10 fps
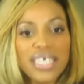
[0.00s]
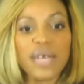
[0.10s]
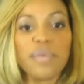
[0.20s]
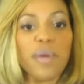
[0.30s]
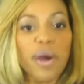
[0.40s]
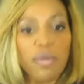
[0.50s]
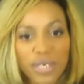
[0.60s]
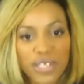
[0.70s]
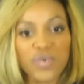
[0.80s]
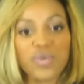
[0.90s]
and
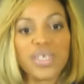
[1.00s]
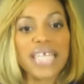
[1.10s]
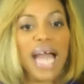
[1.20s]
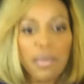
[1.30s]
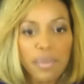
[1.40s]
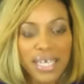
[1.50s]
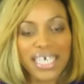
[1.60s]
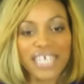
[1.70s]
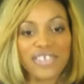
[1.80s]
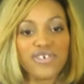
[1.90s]
purpose to what's
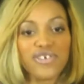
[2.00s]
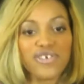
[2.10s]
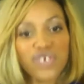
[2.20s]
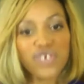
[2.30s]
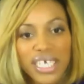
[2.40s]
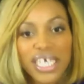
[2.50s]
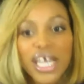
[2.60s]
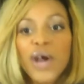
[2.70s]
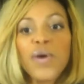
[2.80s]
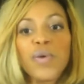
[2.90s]
happening, and this journey
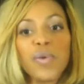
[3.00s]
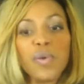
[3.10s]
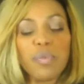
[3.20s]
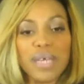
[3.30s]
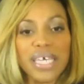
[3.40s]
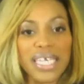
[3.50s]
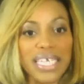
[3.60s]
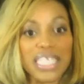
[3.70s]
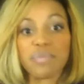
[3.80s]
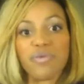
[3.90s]
will be an
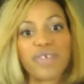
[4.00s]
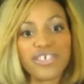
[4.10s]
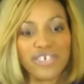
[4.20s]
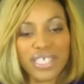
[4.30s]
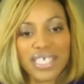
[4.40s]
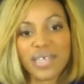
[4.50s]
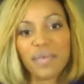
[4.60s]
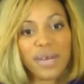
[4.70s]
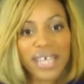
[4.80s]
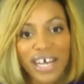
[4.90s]
inspiration to
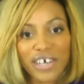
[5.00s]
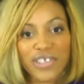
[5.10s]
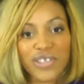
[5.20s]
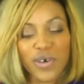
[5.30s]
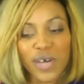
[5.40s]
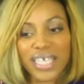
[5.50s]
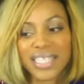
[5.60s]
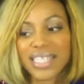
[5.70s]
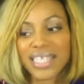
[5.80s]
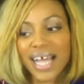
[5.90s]
someone else. So
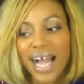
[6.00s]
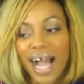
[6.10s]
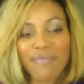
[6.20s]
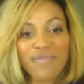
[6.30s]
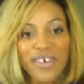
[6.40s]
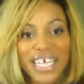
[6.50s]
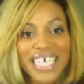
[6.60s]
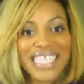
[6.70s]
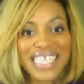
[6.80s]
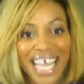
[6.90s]
I'm very
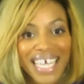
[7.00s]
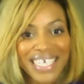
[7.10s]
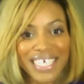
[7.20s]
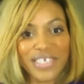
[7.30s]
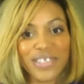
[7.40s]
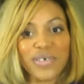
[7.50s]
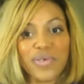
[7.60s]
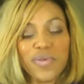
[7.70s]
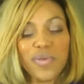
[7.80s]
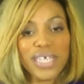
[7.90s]
excited to
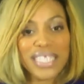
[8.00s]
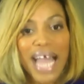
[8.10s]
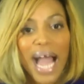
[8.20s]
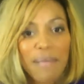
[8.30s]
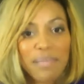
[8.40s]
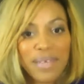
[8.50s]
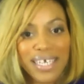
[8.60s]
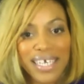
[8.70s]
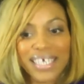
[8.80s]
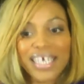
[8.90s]
what's
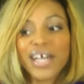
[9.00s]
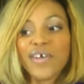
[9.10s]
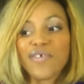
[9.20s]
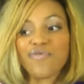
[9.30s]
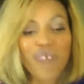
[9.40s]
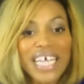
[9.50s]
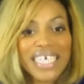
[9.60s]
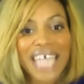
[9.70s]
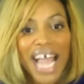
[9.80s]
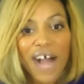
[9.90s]
happening right
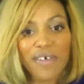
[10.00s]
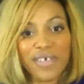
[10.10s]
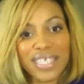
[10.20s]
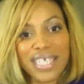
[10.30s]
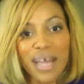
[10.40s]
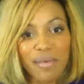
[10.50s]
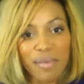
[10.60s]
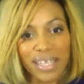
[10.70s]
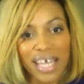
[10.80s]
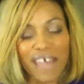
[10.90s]
now in this time of
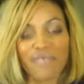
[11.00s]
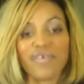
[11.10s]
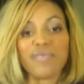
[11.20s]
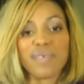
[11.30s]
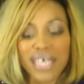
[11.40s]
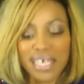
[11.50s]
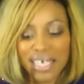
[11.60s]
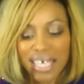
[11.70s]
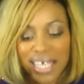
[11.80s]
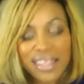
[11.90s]
my life and being
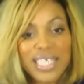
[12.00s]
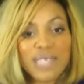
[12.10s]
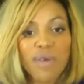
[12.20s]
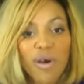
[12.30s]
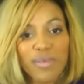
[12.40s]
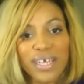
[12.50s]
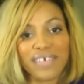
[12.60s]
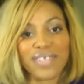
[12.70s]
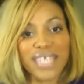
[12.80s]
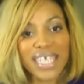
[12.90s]
in this moment
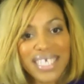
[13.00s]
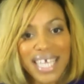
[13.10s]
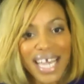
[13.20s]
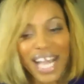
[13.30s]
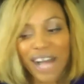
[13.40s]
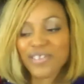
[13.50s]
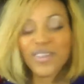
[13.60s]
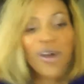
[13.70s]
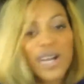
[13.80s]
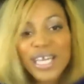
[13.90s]
of Celi's Hangout,
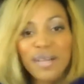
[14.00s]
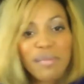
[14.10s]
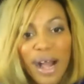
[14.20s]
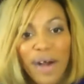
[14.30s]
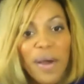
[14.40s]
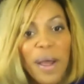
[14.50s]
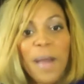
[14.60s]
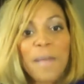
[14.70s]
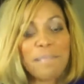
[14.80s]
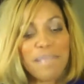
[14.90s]
talking about
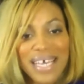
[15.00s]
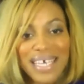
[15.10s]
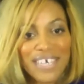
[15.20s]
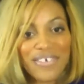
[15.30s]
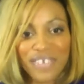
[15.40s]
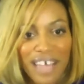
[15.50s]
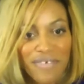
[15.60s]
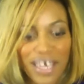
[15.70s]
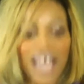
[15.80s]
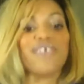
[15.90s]
making your
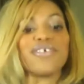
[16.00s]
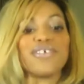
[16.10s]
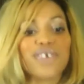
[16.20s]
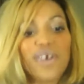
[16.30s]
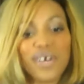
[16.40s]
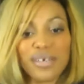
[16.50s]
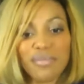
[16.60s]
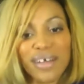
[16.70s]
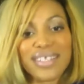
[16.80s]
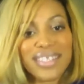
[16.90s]
life count and talking
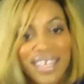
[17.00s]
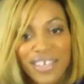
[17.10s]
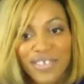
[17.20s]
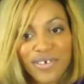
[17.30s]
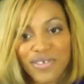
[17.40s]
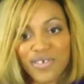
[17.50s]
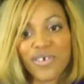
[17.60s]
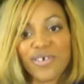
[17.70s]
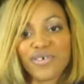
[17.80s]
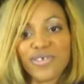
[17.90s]
about setting those
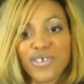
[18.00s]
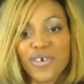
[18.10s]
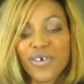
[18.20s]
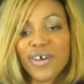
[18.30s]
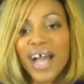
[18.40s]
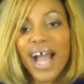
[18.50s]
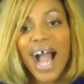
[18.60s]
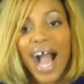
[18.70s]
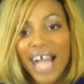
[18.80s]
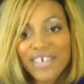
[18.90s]
goals. So
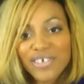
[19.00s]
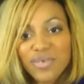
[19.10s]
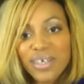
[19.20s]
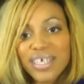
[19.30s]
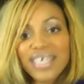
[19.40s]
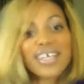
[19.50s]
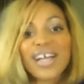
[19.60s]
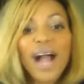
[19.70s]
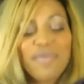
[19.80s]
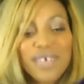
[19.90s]
I want to
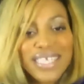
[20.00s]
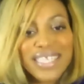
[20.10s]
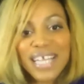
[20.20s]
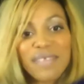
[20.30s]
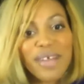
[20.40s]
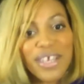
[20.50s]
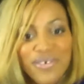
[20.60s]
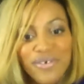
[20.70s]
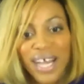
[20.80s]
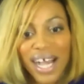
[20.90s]
celebrate
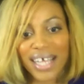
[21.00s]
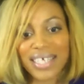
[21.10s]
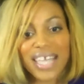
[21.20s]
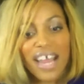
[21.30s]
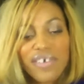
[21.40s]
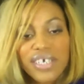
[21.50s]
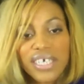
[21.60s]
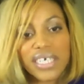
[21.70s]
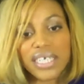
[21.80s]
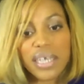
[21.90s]
you guys, Erica
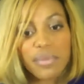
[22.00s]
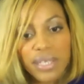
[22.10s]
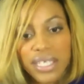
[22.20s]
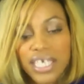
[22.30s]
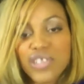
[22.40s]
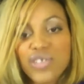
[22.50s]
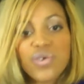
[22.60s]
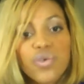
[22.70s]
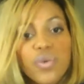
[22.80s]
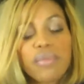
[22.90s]
and Kimberly,
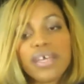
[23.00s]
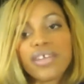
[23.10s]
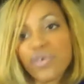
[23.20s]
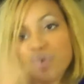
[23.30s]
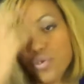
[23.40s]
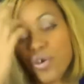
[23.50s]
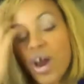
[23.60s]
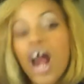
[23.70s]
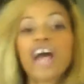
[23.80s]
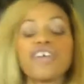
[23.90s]
two women who
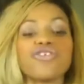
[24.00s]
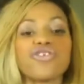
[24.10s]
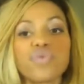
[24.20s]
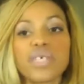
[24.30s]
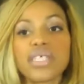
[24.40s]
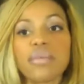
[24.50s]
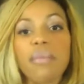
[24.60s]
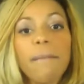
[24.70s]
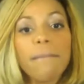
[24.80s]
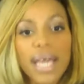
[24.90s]
are just doing some
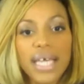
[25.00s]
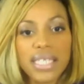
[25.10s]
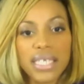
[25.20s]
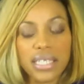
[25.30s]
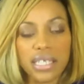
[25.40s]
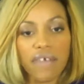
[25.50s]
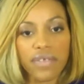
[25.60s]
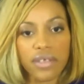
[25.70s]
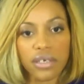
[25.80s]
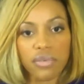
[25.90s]
amazing stuff
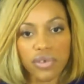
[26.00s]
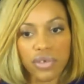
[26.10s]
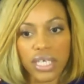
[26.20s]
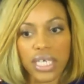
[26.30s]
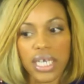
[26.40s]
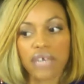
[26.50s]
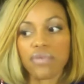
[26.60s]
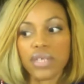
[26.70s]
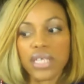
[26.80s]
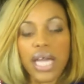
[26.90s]
in the community and
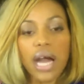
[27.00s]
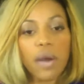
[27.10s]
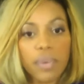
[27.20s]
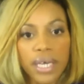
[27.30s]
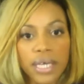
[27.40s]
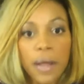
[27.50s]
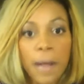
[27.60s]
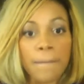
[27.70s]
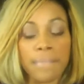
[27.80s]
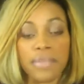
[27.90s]
really helping
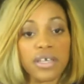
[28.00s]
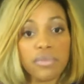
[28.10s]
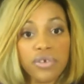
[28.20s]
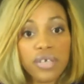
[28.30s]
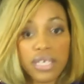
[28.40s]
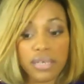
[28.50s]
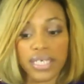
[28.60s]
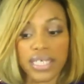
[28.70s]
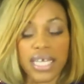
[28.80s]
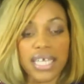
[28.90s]
the community,
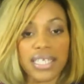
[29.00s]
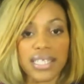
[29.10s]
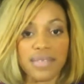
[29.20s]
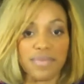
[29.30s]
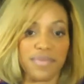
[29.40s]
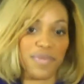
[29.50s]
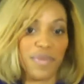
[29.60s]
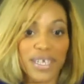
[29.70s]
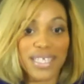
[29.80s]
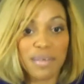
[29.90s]
because that's
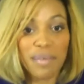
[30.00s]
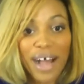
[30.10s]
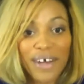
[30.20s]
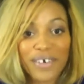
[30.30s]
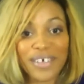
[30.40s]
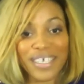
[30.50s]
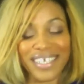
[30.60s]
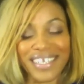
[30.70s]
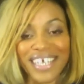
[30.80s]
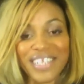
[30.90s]
what it's about,
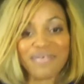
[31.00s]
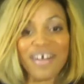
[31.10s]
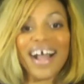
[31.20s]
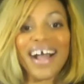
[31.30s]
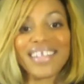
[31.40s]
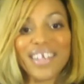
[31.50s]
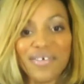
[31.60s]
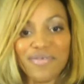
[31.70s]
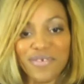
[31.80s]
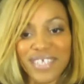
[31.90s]
and that's why I
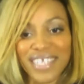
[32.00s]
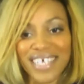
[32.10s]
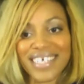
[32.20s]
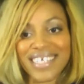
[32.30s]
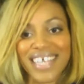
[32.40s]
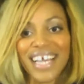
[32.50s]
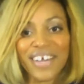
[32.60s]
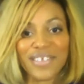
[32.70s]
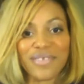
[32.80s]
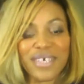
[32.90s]
love doing Celi's Hangout,
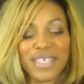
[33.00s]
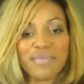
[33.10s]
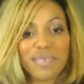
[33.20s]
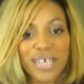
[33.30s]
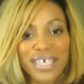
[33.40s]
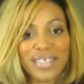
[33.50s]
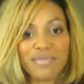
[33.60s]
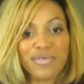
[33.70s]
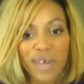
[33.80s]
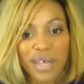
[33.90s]
because we get to bring
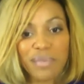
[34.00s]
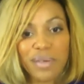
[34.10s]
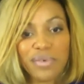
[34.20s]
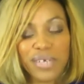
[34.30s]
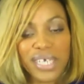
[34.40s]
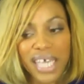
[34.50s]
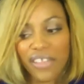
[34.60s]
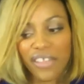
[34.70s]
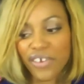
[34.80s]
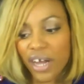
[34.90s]
some great people
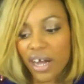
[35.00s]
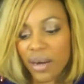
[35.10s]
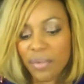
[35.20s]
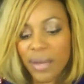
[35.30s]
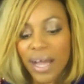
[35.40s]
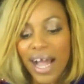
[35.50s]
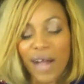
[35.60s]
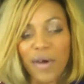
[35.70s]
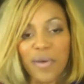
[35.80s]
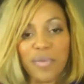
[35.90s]
together. I
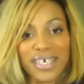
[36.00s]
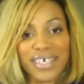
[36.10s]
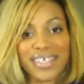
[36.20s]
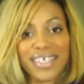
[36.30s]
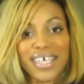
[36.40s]
hope we can